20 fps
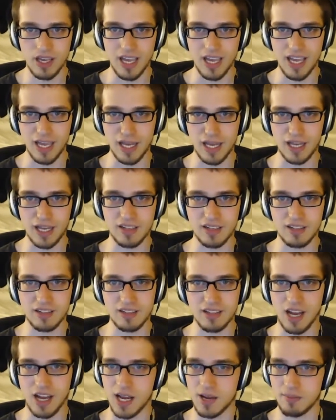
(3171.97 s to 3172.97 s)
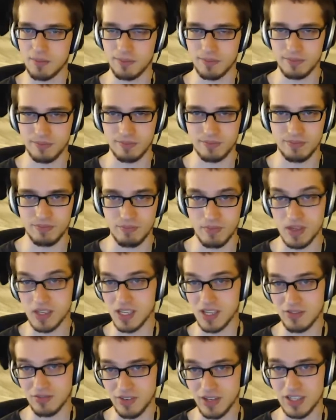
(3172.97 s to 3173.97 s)
And I'm
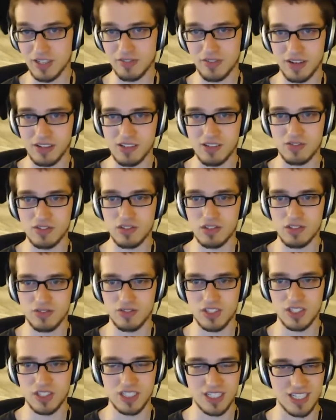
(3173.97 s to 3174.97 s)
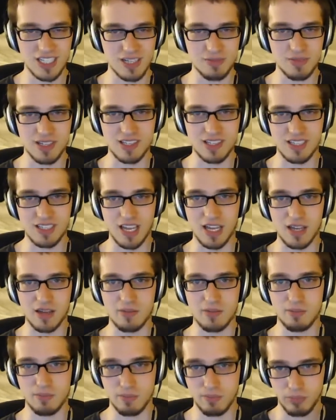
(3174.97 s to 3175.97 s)
making very effective use of GTD because I
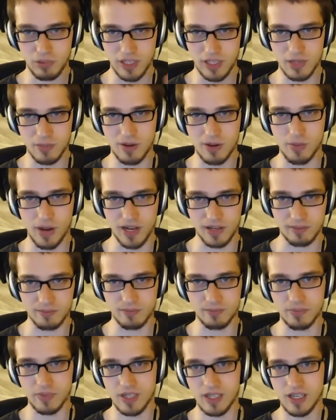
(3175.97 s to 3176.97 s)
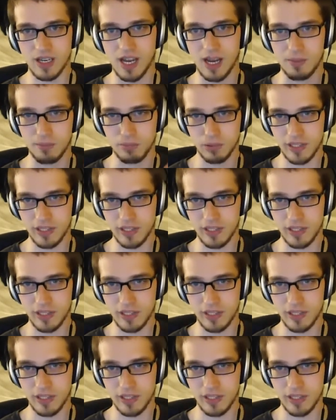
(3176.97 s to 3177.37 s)
am planning my wedding, I'm